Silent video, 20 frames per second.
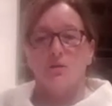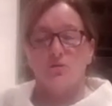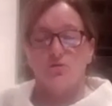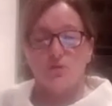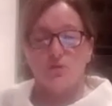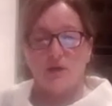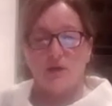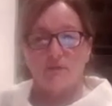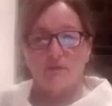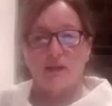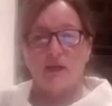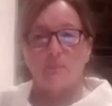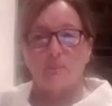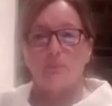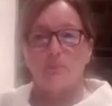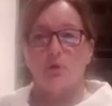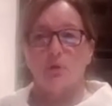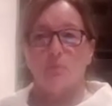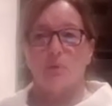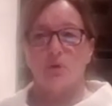Travel
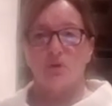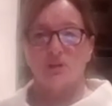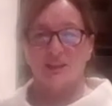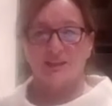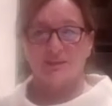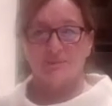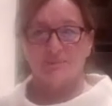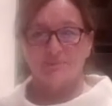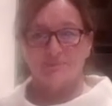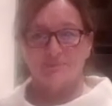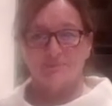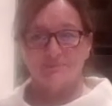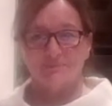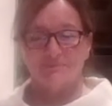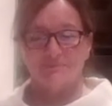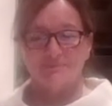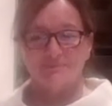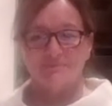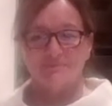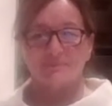up your body,
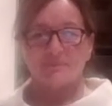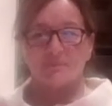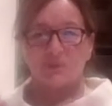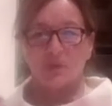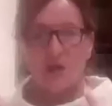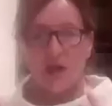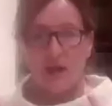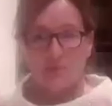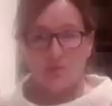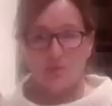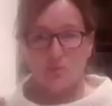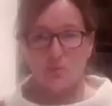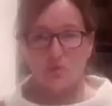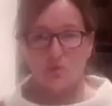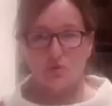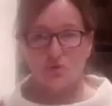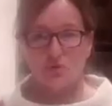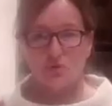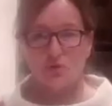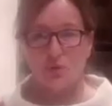up
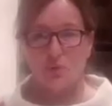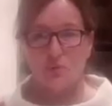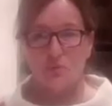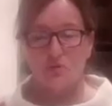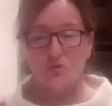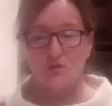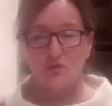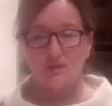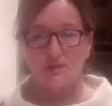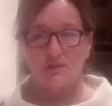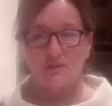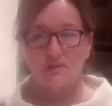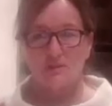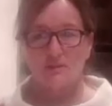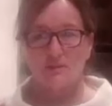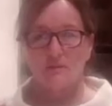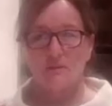towards your shoulders.